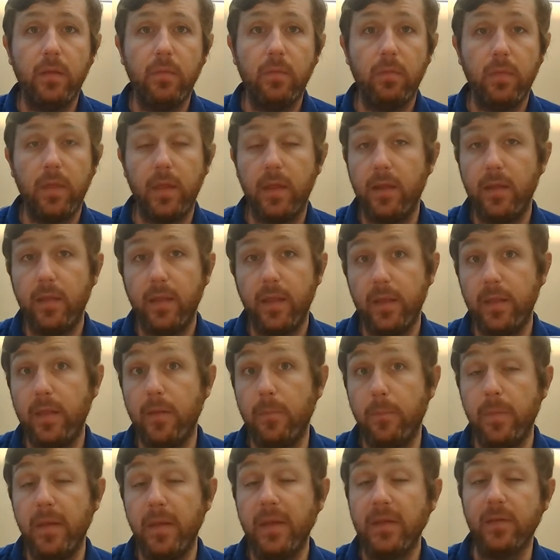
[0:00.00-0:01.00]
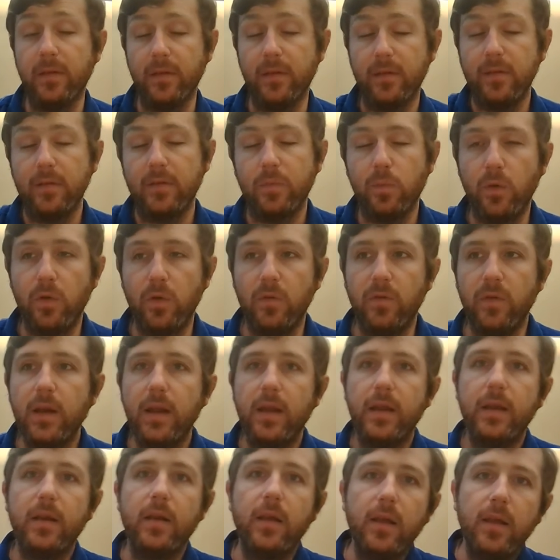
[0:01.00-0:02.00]
that the business is moving
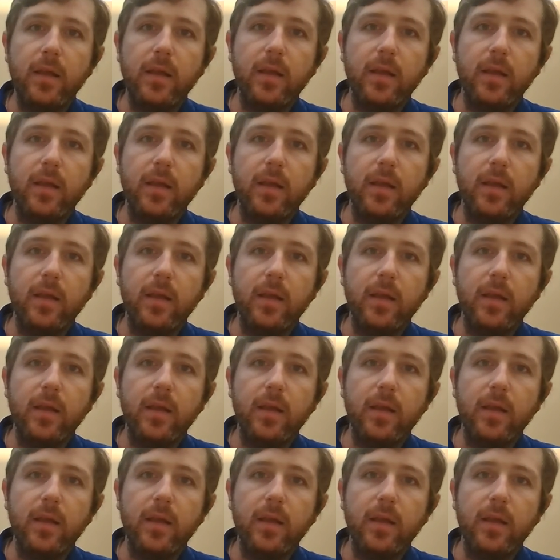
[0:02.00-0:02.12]
in.